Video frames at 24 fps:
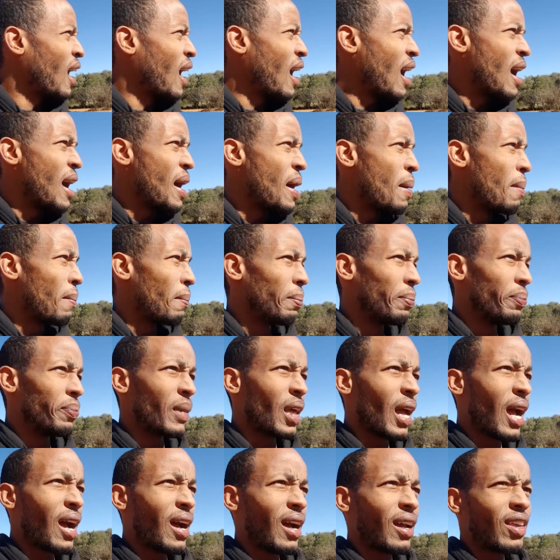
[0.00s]

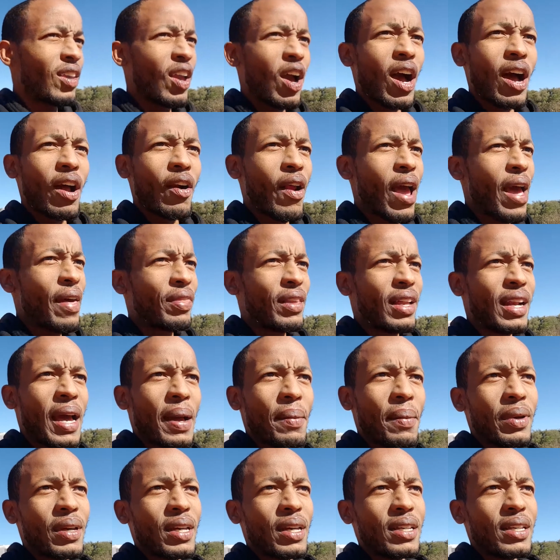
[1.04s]
Yeah, I ran the
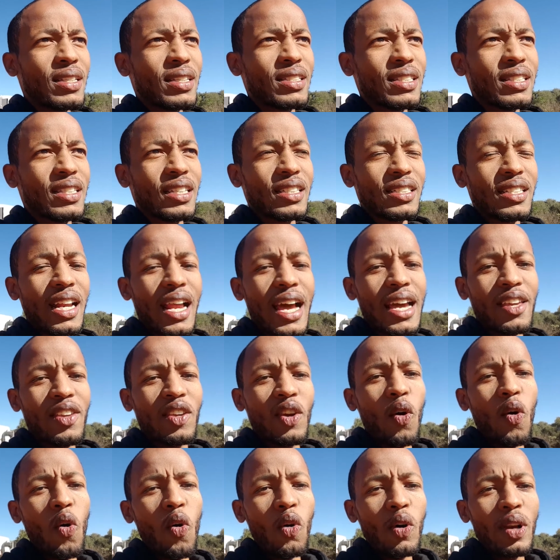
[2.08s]
numbers. It's just like
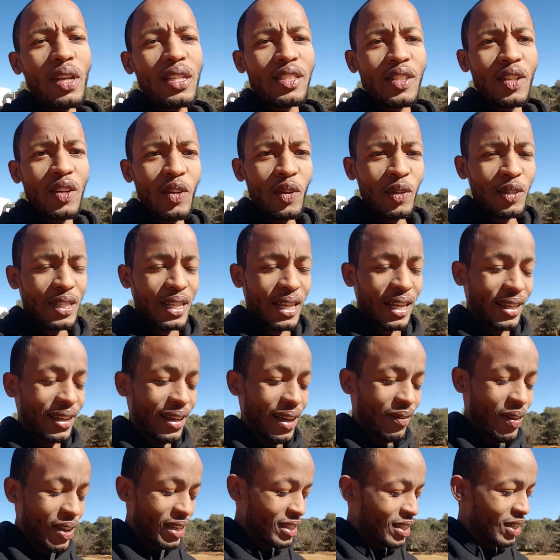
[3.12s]
you're always losing.
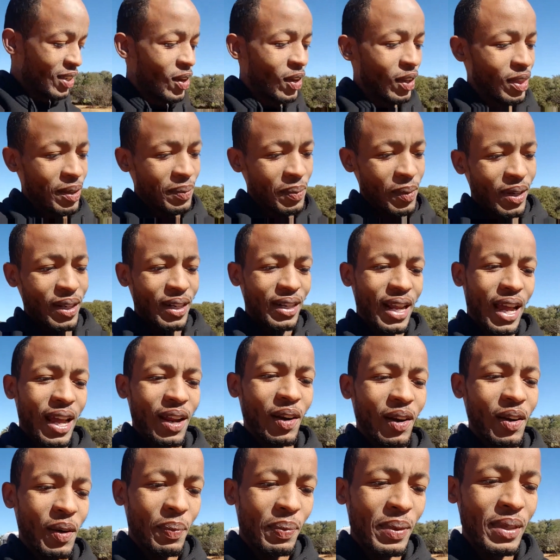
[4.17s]
I've actually got them written down
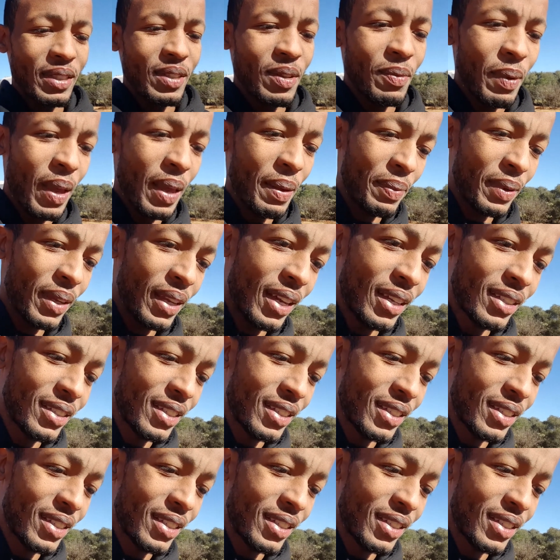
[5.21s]
on a piece of paper here